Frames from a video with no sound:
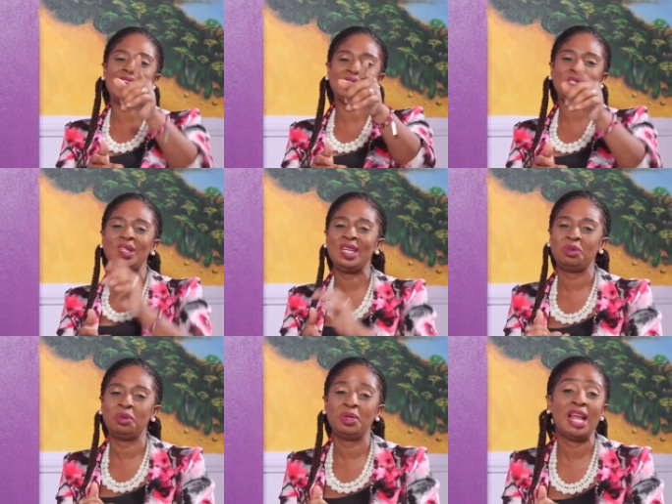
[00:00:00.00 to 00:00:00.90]
I'll see you next
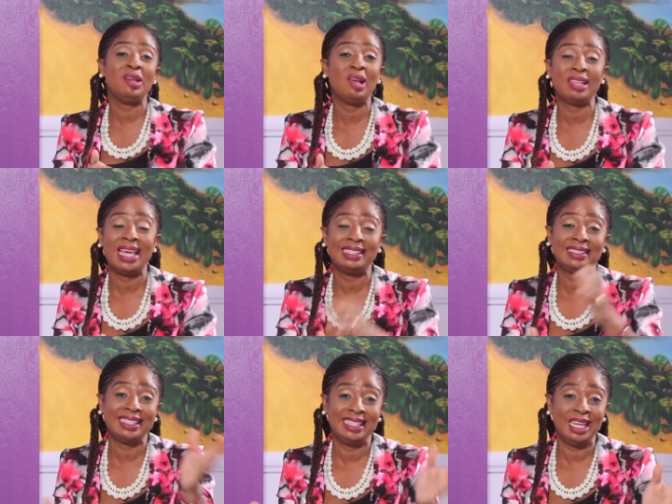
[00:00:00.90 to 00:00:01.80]
week with another
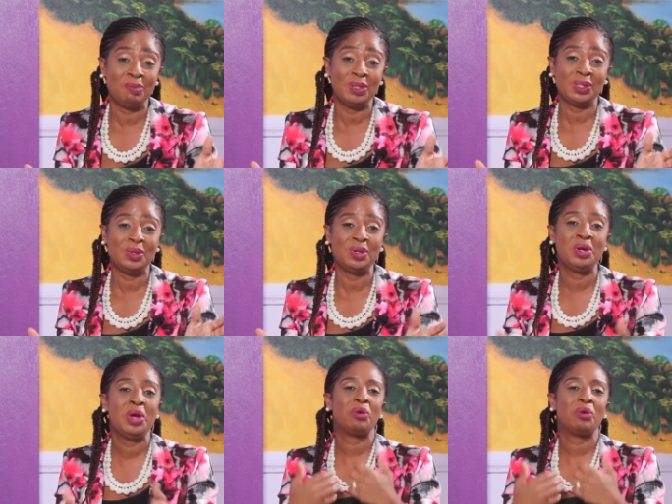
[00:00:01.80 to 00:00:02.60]
exciting episode.